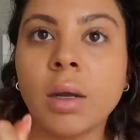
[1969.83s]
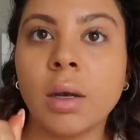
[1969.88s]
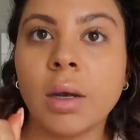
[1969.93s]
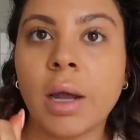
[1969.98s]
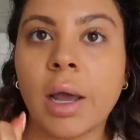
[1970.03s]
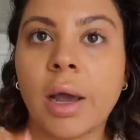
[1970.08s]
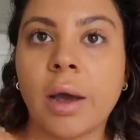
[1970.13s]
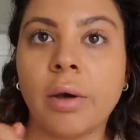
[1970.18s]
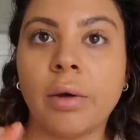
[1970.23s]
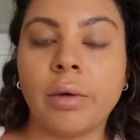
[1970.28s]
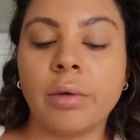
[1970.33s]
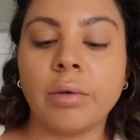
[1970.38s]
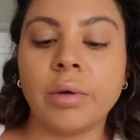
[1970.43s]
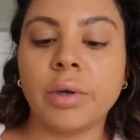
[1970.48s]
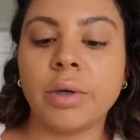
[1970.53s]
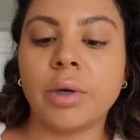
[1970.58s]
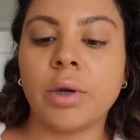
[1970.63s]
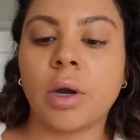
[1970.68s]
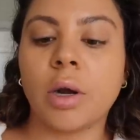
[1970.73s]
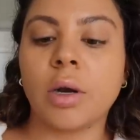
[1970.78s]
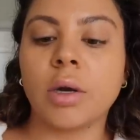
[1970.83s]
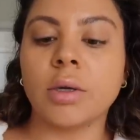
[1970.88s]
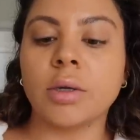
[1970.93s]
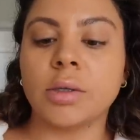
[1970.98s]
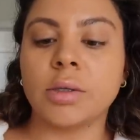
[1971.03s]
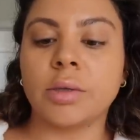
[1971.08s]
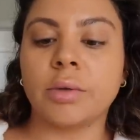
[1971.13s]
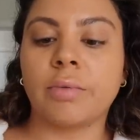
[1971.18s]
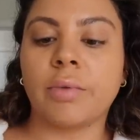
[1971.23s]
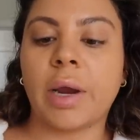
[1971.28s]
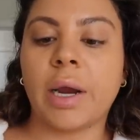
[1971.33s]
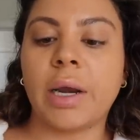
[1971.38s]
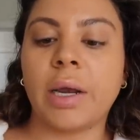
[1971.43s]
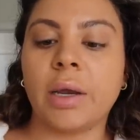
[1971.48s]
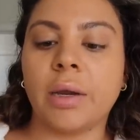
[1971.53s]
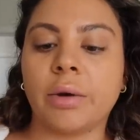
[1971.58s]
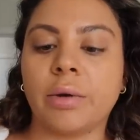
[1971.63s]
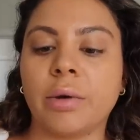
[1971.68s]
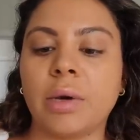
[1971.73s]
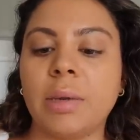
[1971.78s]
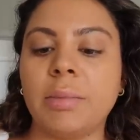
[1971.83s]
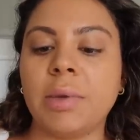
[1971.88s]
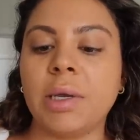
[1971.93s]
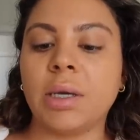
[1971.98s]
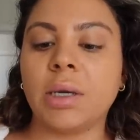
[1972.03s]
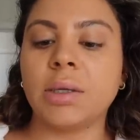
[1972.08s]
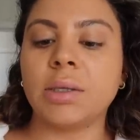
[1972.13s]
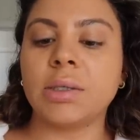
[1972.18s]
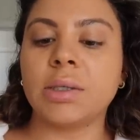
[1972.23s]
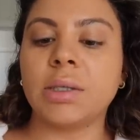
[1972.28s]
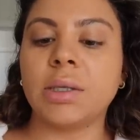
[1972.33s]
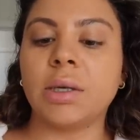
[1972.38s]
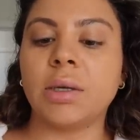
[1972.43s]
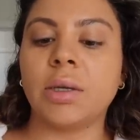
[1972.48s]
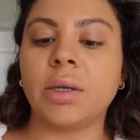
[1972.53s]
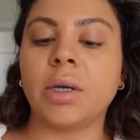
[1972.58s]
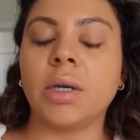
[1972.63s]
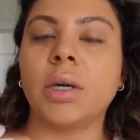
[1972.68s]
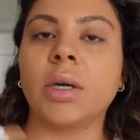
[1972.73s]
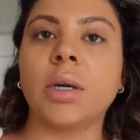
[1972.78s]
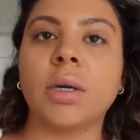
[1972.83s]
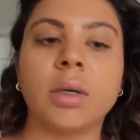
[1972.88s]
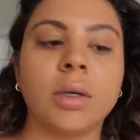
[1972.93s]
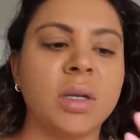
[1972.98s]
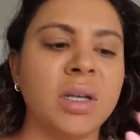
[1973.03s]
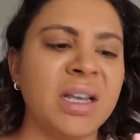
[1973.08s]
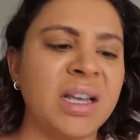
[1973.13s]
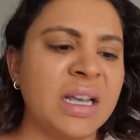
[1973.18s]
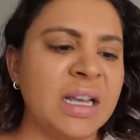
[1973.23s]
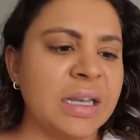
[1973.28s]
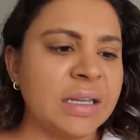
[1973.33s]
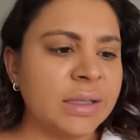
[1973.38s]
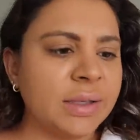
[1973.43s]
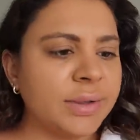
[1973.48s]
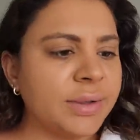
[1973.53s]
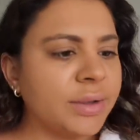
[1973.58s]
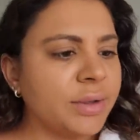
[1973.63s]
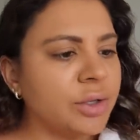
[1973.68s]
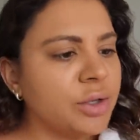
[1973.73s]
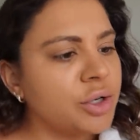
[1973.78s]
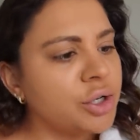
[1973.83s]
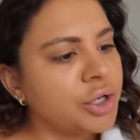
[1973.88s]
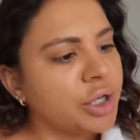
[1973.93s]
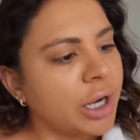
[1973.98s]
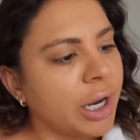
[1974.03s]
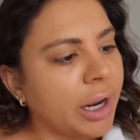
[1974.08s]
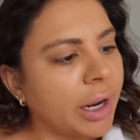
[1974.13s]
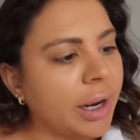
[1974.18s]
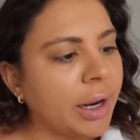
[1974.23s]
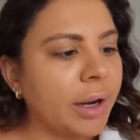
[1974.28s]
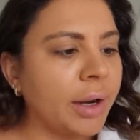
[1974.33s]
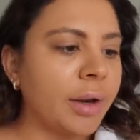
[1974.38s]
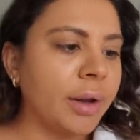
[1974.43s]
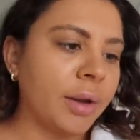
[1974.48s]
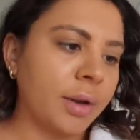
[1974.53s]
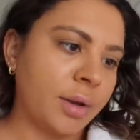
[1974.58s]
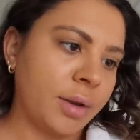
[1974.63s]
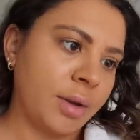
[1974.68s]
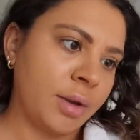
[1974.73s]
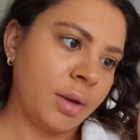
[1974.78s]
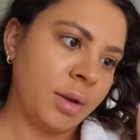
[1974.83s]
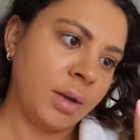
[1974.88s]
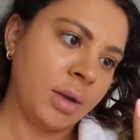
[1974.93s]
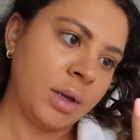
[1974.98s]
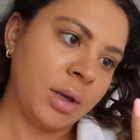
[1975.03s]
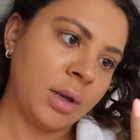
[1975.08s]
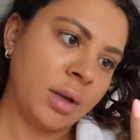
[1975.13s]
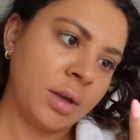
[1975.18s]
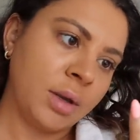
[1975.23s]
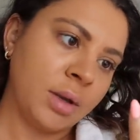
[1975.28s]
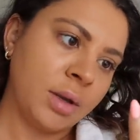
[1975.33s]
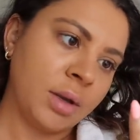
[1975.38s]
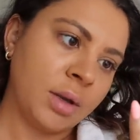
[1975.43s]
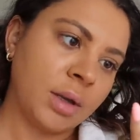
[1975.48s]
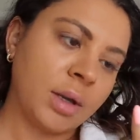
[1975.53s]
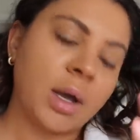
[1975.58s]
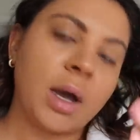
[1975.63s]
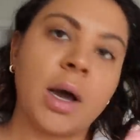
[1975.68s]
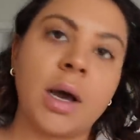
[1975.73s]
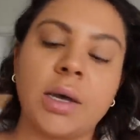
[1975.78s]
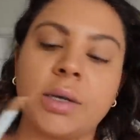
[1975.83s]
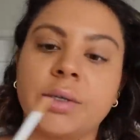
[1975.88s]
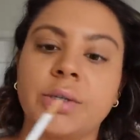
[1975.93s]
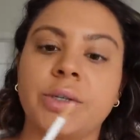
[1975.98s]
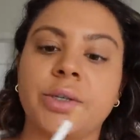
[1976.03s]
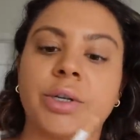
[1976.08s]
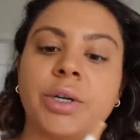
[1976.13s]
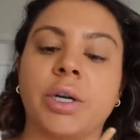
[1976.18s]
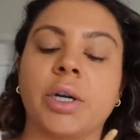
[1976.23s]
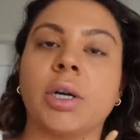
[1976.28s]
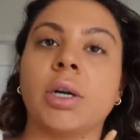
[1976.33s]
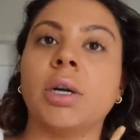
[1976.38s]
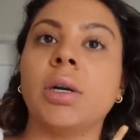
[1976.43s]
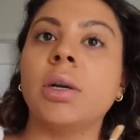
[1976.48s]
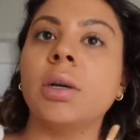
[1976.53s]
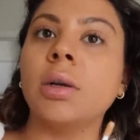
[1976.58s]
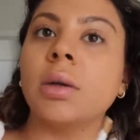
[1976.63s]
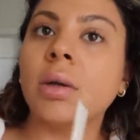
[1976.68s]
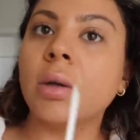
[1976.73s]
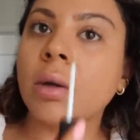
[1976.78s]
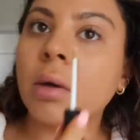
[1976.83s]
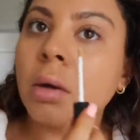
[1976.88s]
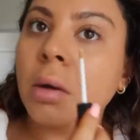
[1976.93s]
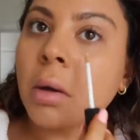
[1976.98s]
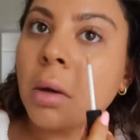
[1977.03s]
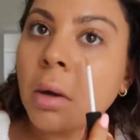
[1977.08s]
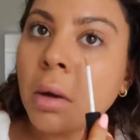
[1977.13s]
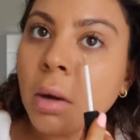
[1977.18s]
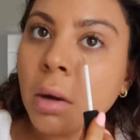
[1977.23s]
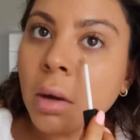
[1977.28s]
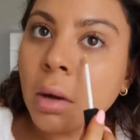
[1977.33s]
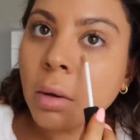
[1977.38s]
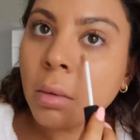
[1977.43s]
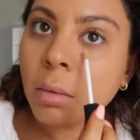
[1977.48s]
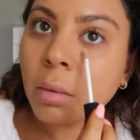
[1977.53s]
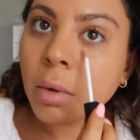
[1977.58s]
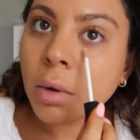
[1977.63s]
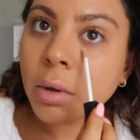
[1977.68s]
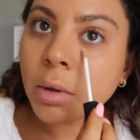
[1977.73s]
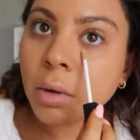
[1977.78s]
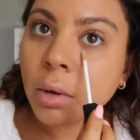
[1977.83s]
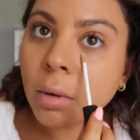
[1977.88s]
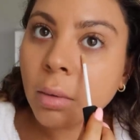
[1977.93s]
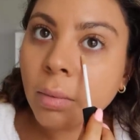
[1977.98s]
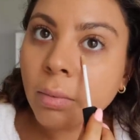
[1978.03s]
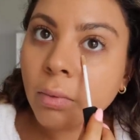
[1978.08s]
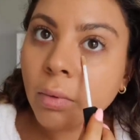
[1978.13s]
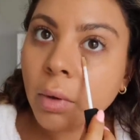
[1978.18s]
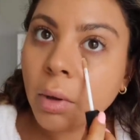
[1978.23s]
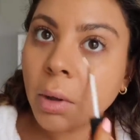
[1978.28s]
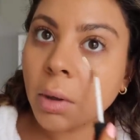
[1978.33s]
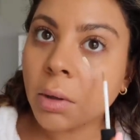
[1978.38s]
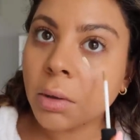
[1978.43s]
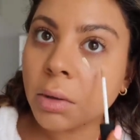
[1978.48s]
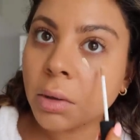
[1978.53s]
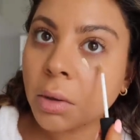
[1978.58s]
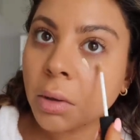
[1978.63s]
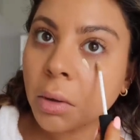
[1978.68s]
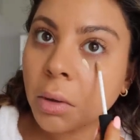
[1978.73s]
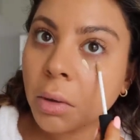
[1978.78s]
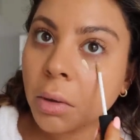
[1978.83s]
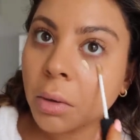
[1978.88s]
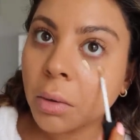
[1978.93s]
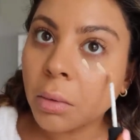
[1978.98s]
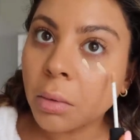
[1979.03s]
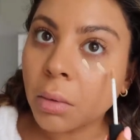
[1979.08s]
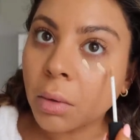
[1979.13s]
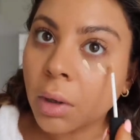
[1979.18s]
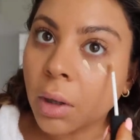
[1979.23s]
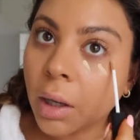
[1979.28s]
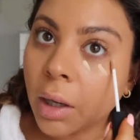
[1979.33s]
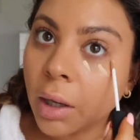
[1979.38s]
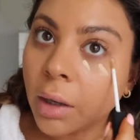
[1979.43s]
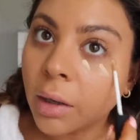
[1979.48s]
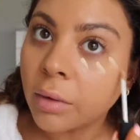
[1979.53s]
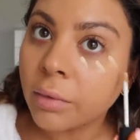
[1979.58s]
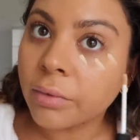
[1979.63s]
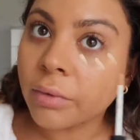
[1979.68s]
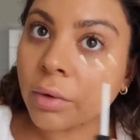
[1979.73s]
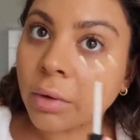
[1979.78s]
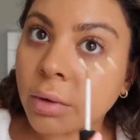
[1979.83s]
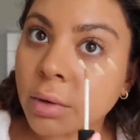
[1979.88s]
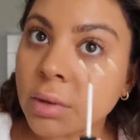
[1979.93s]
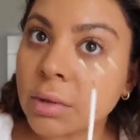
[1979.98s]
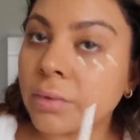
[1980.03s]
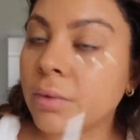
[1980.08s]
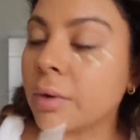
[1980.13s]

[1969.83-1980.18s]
Now, NARS Radiant Creamy Concealer. This is in the shade Custard, which hopefully isn't too light for this